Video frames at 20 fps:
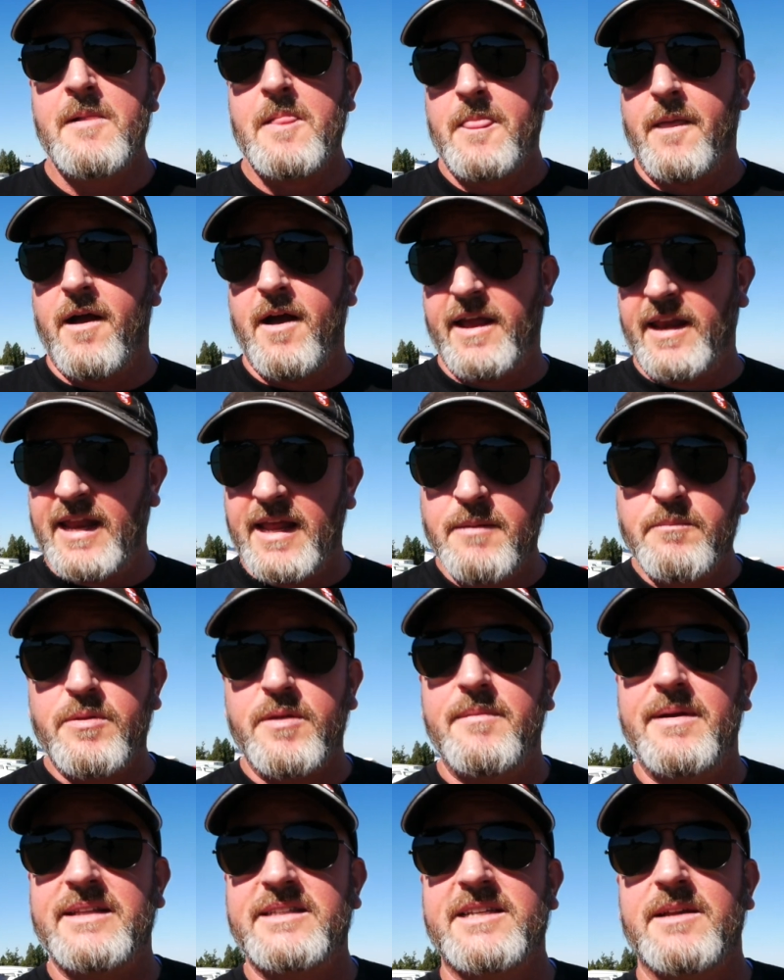uh, and
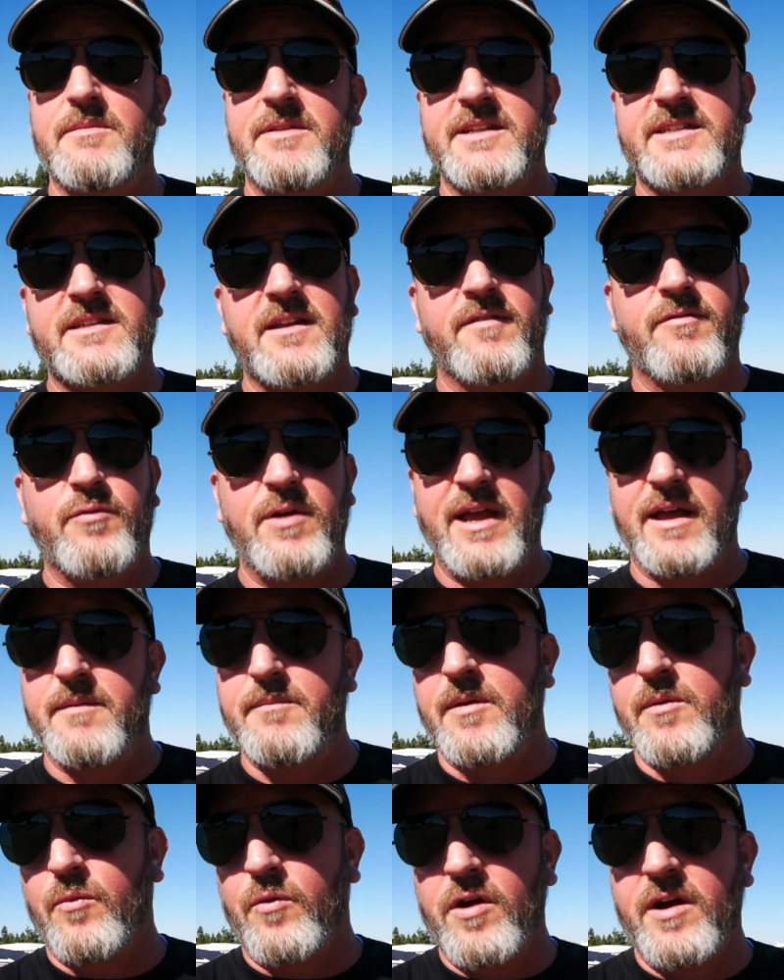implement some of the stuff we had
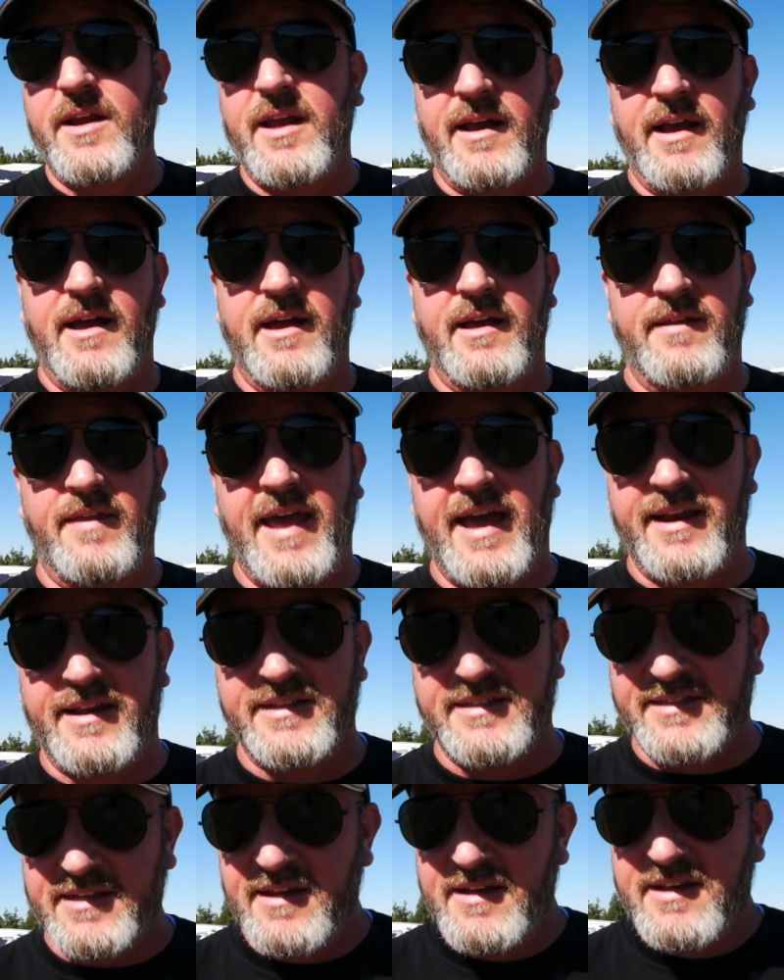been working on. That
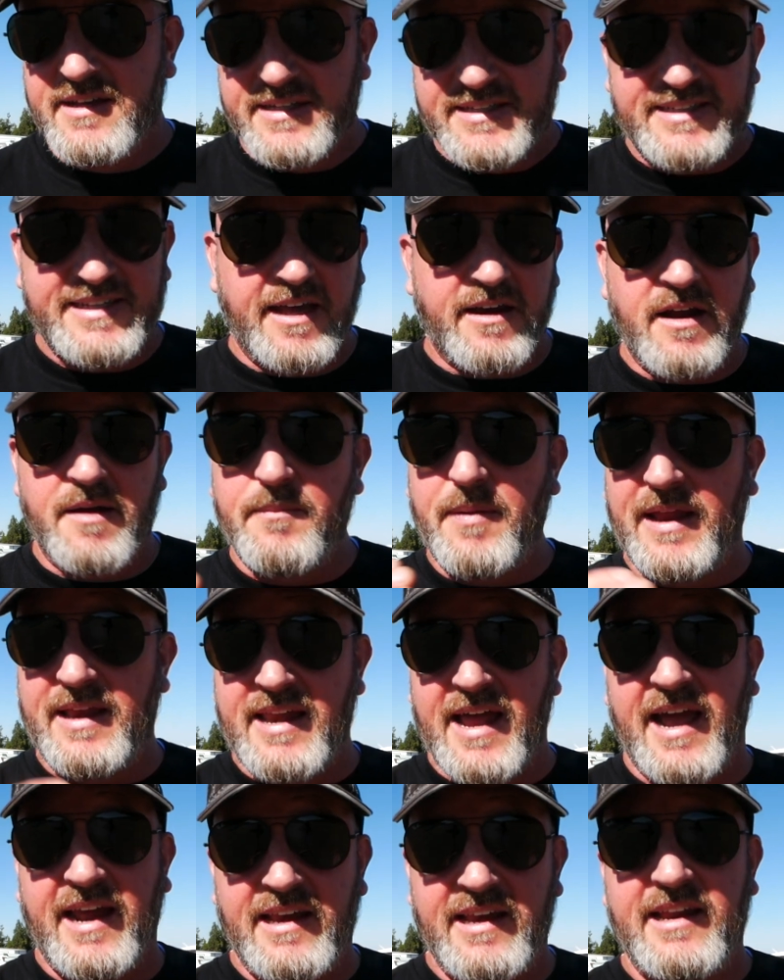is, set up a
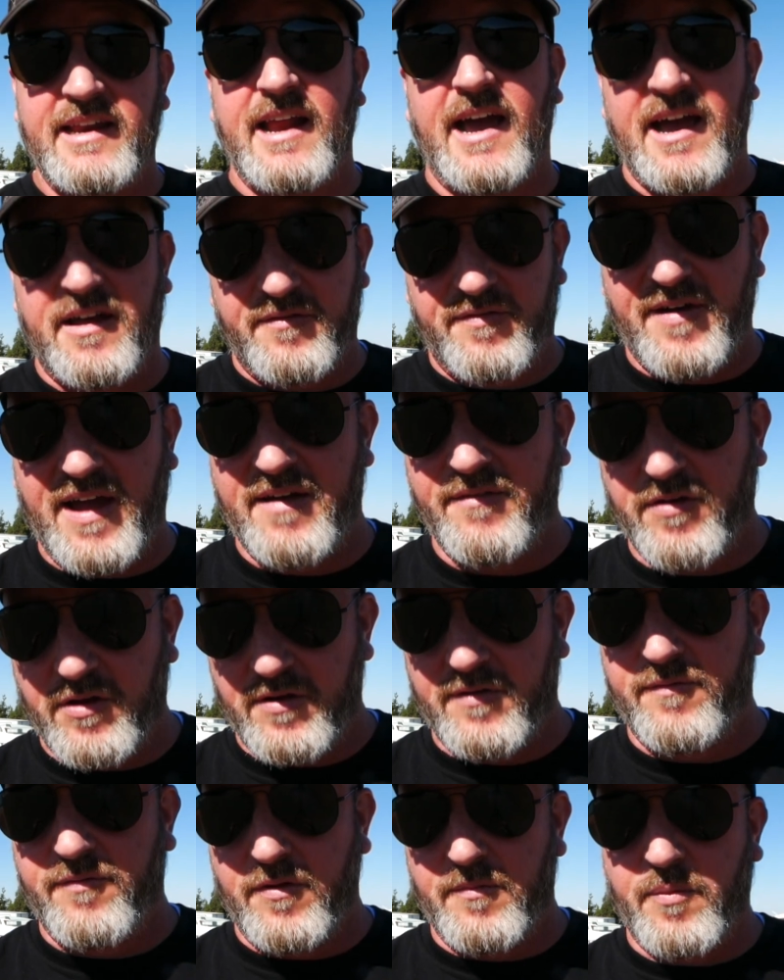90 knot,
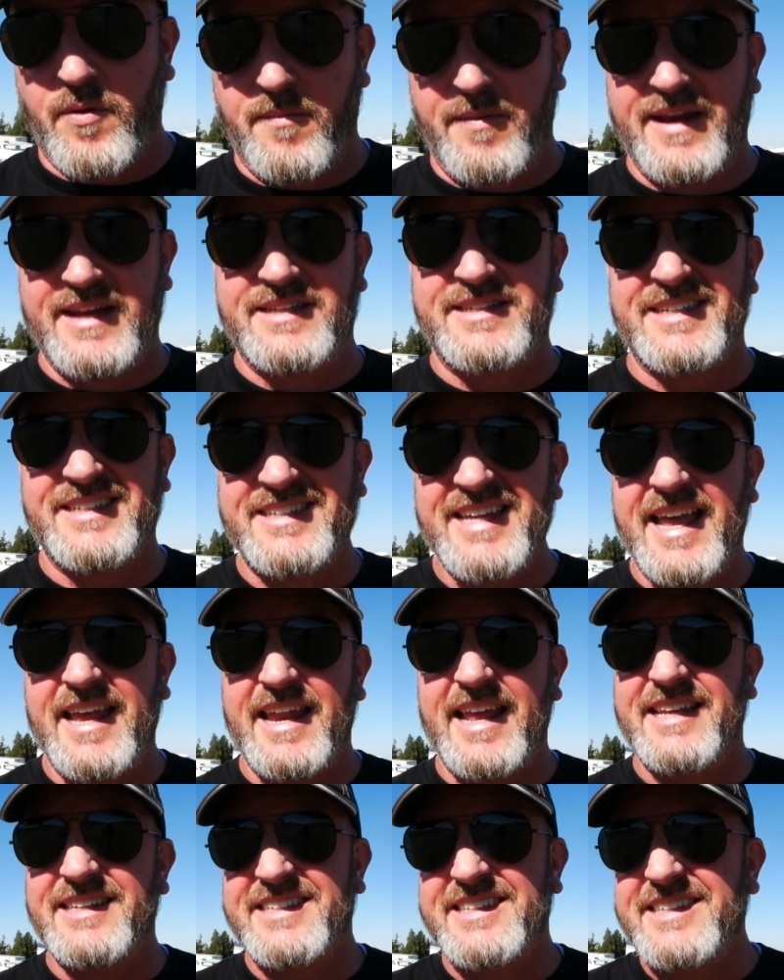500 foot per minute descent
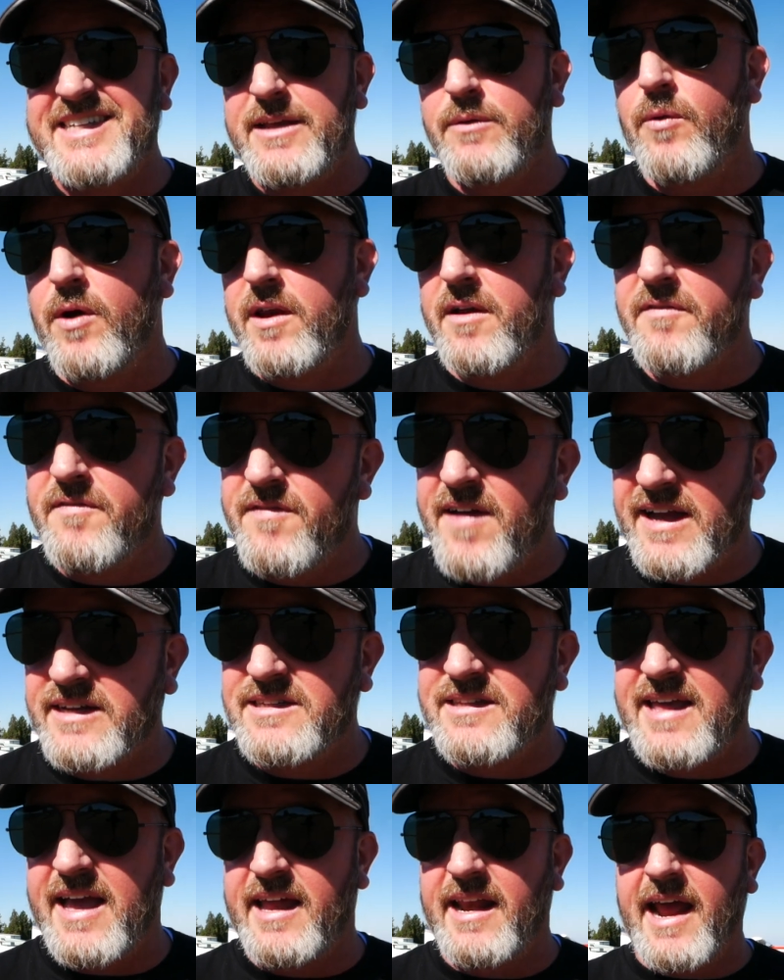and see what effect
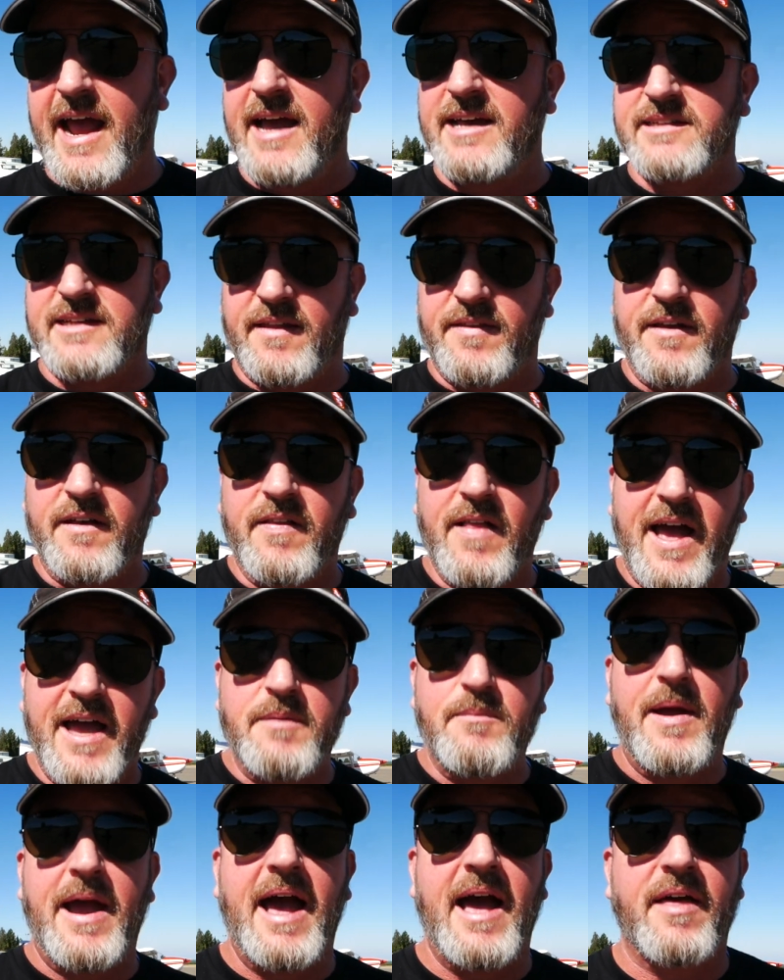that has on the
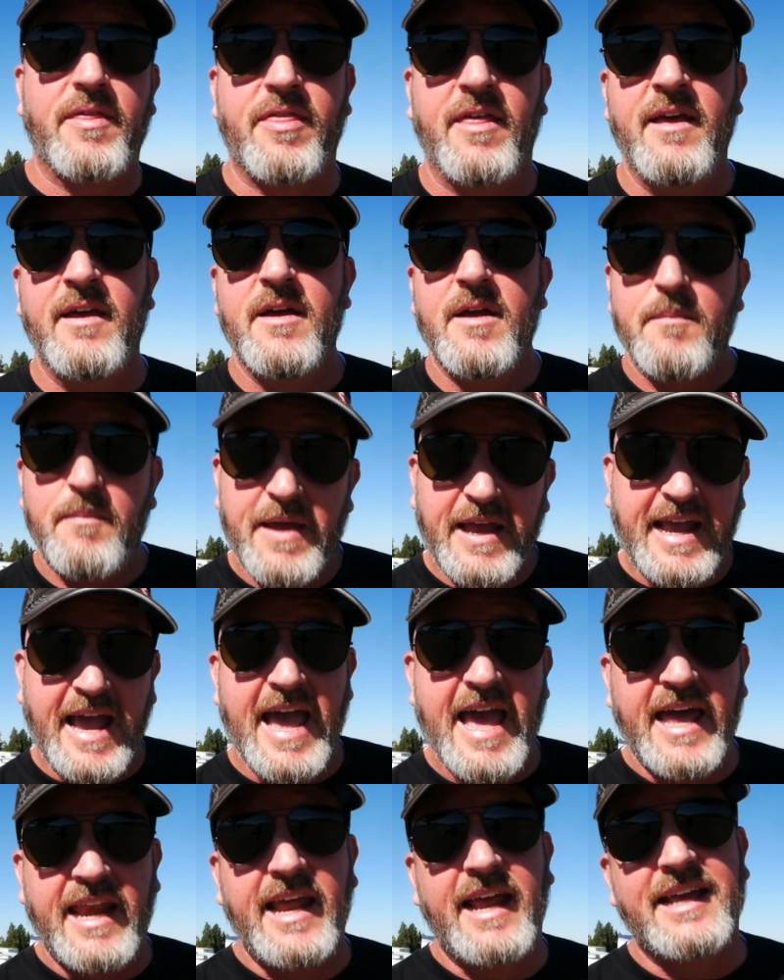glide path, pick a
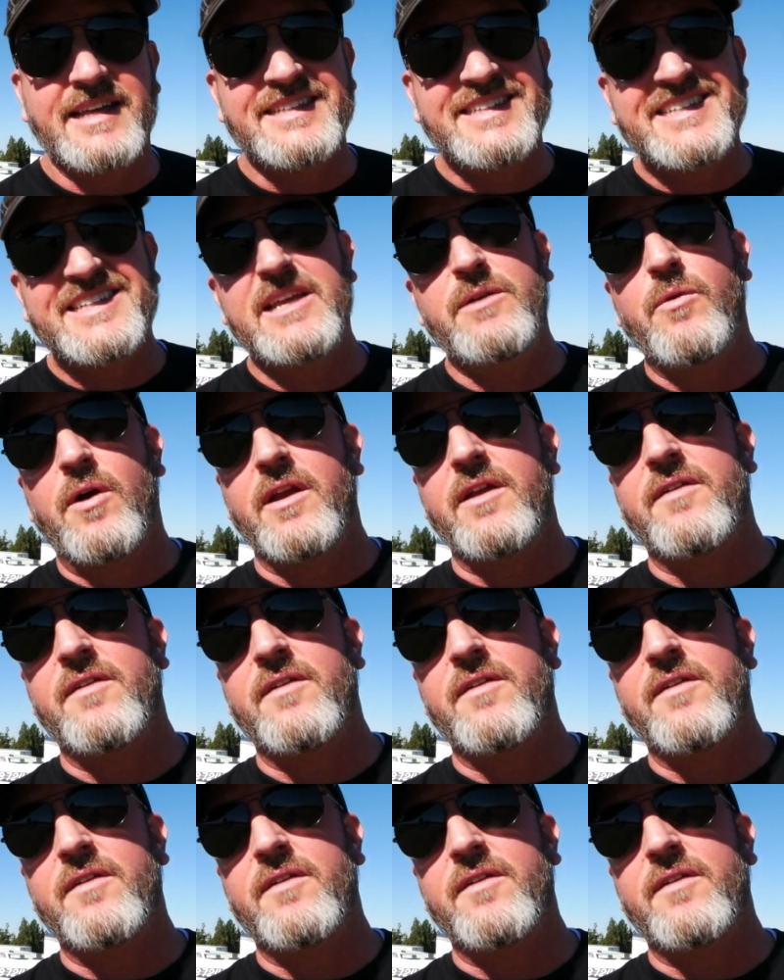heading and see what